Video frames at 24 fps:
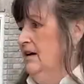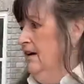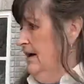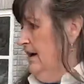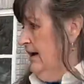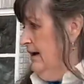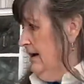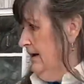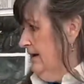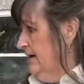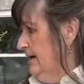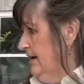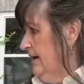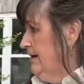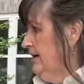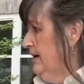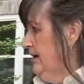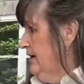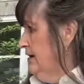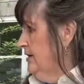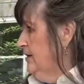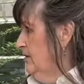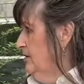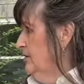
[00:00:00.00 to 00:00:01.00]
and I
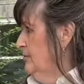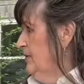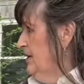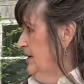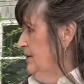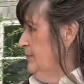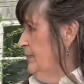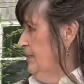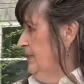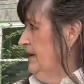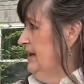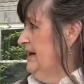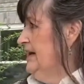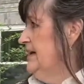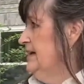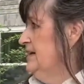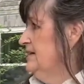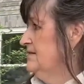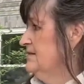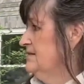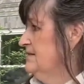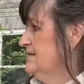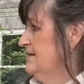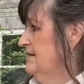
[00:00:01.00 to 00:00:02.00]
got all my
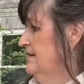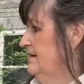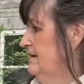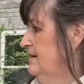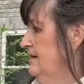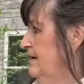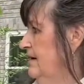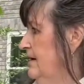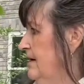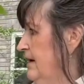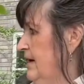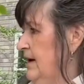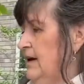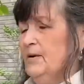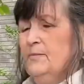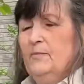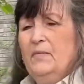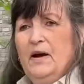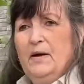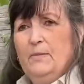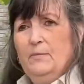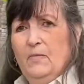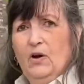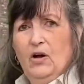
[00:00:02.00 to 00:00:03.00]
plants and
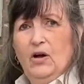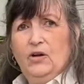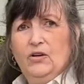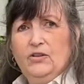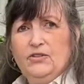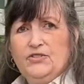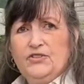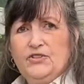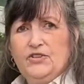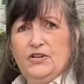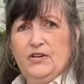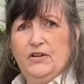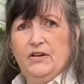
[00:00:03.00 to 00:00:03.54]
my mulch,